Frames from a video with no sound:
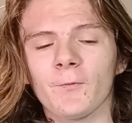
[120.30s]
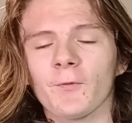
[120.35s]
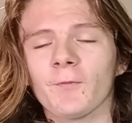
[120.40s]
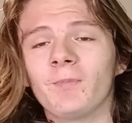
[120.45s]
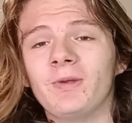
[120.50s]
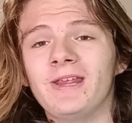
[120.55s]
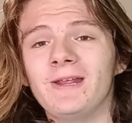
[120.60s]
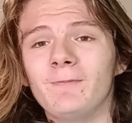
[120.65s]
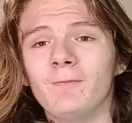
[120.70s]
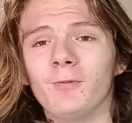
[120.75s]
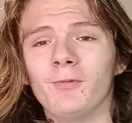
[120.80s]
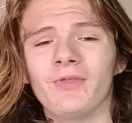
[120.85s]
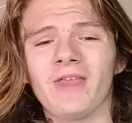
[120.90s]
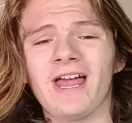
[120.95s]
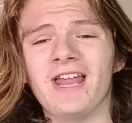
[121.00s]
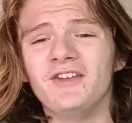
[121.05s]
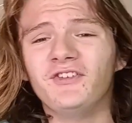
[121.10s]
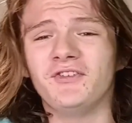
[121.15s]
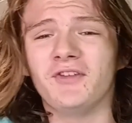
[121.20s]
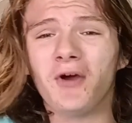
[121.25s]
for people
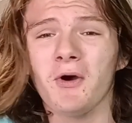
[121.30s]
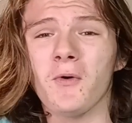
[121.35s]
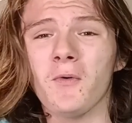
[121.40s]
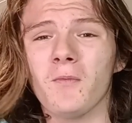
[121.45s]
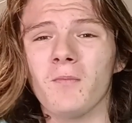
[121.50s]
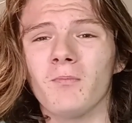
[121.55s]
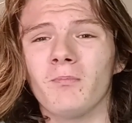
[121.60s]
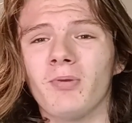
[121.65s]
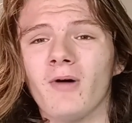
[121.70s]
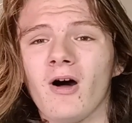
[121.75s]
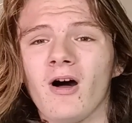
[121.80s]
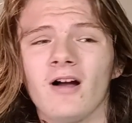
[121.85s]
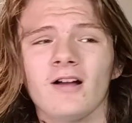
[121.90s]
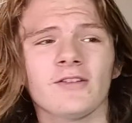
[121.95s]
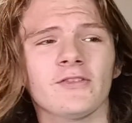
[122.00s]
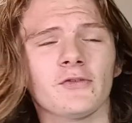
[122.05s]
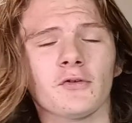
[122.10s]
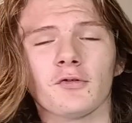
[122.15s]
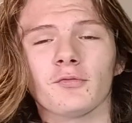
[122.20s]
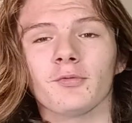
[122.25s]
that don't
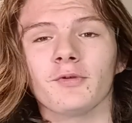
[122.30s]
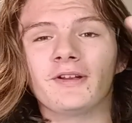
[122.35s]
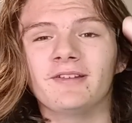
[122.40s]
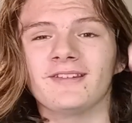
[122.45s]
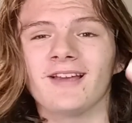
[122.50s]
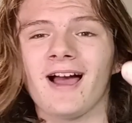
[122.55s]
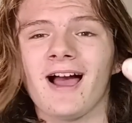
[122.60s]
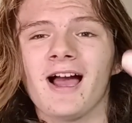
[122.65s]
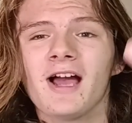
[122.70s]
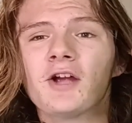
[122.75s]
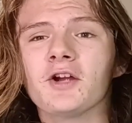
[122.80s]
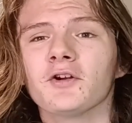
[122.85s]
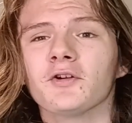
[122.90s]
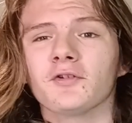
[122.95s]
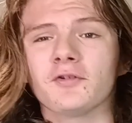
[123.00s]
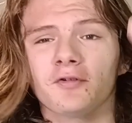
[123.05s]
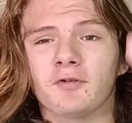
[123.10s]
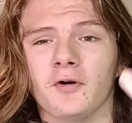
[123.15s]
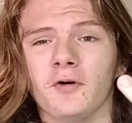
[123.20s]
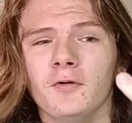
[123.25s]
box or retire
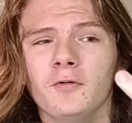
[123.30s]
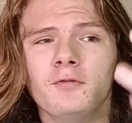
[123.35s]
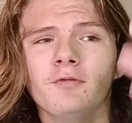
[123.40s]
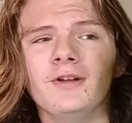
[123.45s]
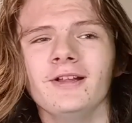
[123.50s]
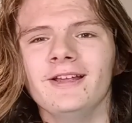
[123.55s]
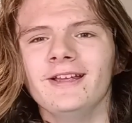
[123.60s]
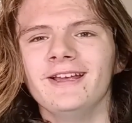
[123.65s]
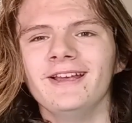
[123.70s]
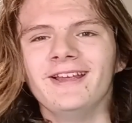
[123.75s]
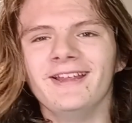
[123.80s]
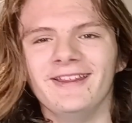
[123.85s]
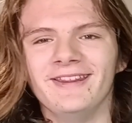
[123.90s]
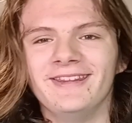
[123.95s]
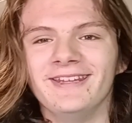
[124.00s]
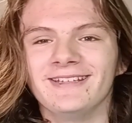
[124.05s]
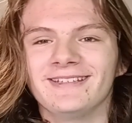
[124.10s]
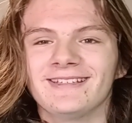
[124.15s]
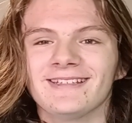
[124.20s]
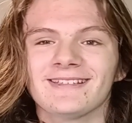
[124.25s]
or old,
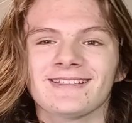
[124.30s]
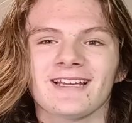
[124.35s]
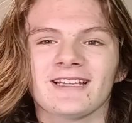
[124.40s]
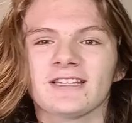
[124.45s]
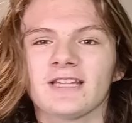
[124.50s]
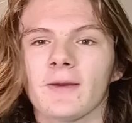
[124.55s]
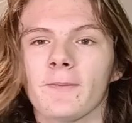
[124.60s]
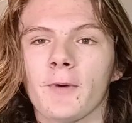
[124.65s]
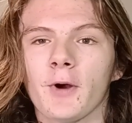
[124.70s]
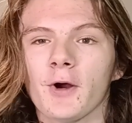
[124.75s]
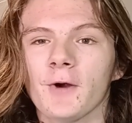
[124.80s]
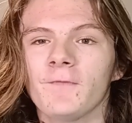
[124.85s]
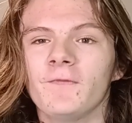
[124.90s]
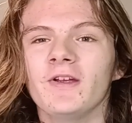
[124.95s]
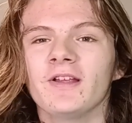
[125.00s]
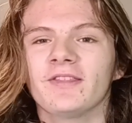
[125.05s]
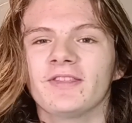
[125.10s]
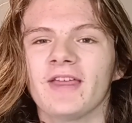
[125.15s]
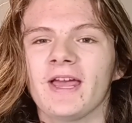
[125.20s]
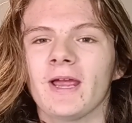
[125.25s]
this is like the
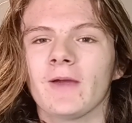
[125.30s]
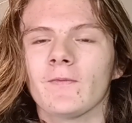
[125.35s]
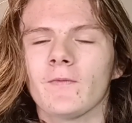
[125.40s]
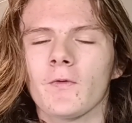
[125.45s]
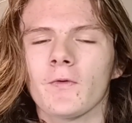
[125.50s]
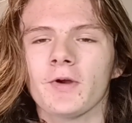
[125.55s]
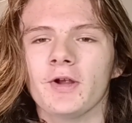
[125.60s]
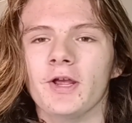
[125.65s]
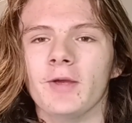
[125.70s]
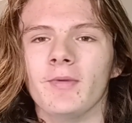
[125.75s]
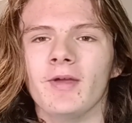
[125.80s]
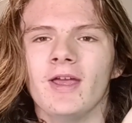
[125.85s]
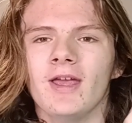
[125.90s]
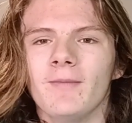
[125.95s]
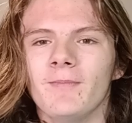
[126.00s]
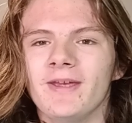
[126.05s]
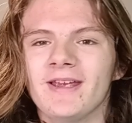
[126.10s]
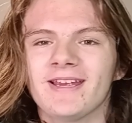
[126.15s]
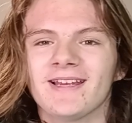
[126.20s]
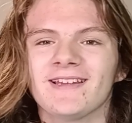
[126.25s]
perfect thing for him
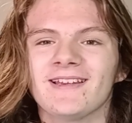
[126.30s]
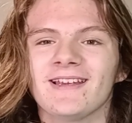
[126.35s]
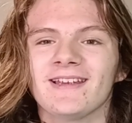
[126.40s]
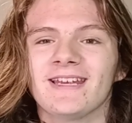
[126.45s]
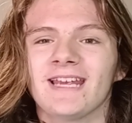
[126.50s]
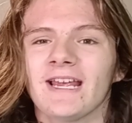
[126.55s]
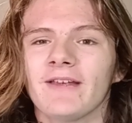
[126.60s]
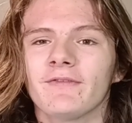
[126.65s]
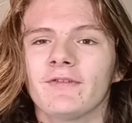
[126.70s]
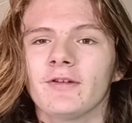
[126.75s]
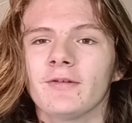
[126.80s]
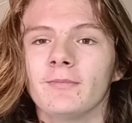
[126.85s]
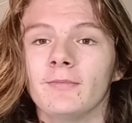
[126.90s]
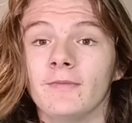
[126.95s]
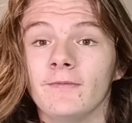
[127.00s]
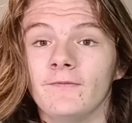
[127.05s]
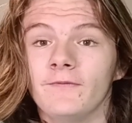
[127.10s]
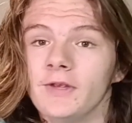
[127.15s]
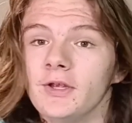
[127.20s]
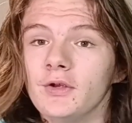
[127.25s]
because it gives
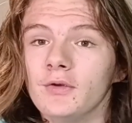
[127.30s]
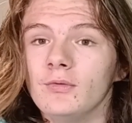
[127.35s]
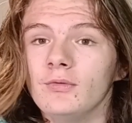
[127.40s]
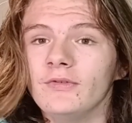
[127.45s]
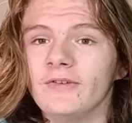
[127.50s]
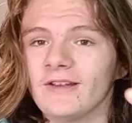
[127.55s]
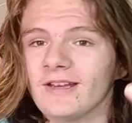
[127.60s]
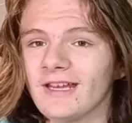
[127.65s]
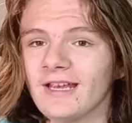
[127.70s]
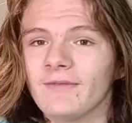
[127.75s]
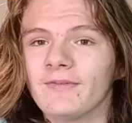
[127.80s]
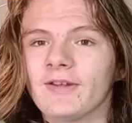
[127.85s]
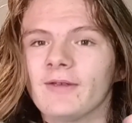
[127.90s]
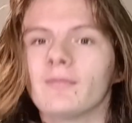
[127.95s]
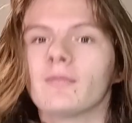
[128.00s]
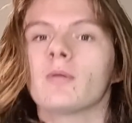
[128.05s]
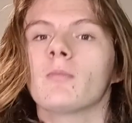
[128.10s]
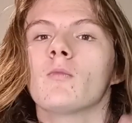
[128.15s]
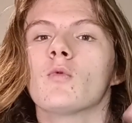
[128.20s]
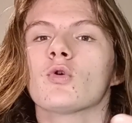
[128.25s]
him views, it gives
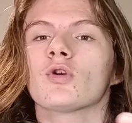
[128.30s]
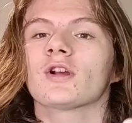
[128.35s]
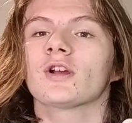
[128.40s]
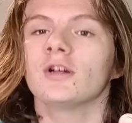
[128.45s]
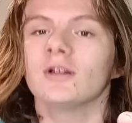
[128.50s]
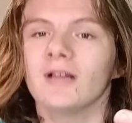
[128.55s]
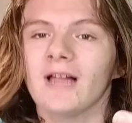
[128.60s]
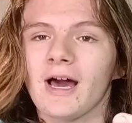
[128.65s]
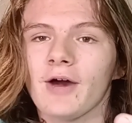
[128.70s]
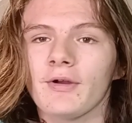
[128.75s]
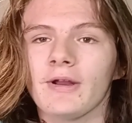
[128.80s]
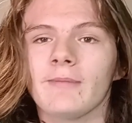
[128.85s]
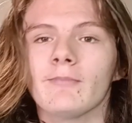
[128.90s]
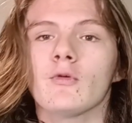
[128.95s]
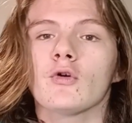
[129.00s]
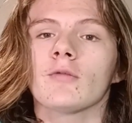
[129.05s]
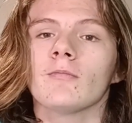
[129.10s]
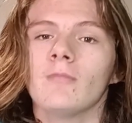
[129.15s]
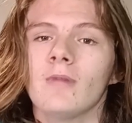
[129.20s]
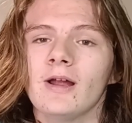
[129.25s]
him more clout,
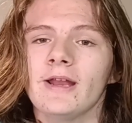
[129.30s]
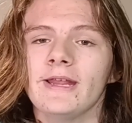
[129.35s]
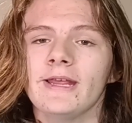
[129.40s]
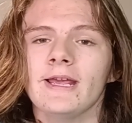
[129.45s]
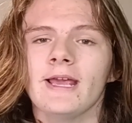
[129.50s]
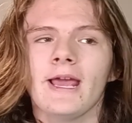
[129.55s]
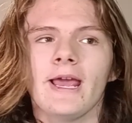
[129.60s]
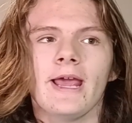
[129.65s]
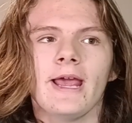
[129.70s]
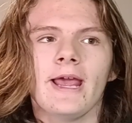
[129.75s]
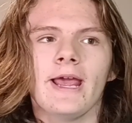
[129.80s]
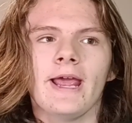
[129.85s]
more money,